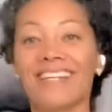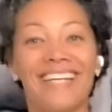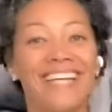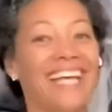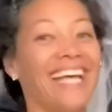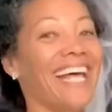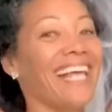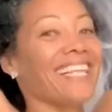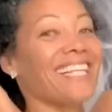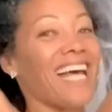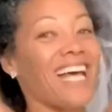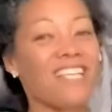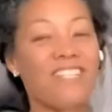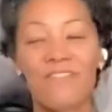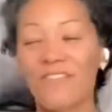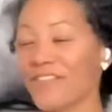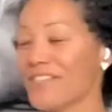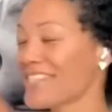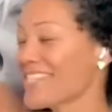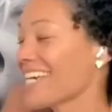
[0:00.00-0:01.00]
Last few
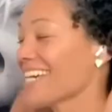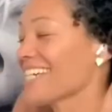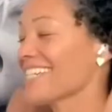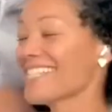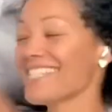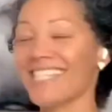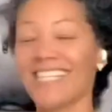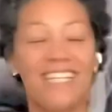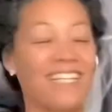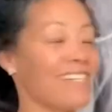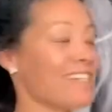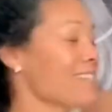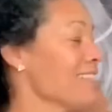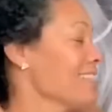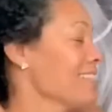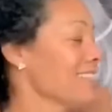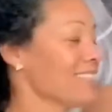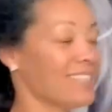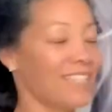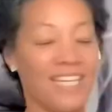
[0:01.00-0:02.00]
seconds here,
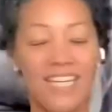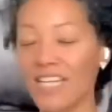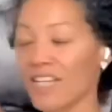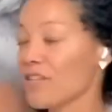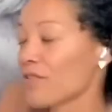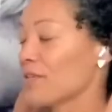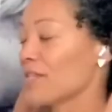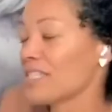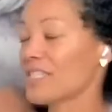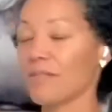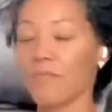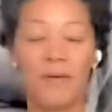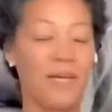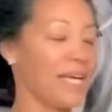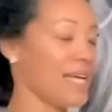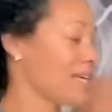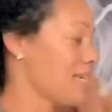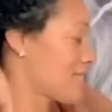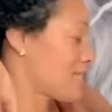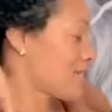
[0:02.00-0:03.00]
increase the
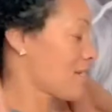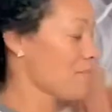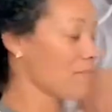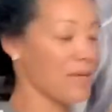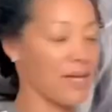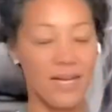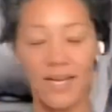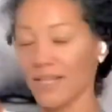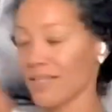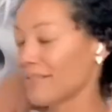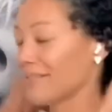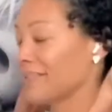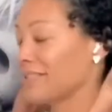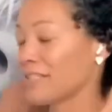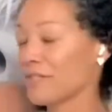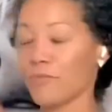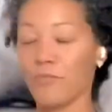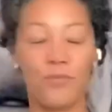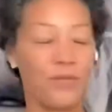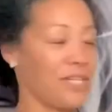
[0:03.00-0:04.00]
pace. Come on, let's
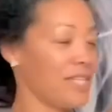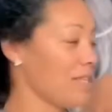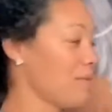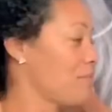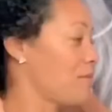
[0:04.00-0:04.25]
breathe and move.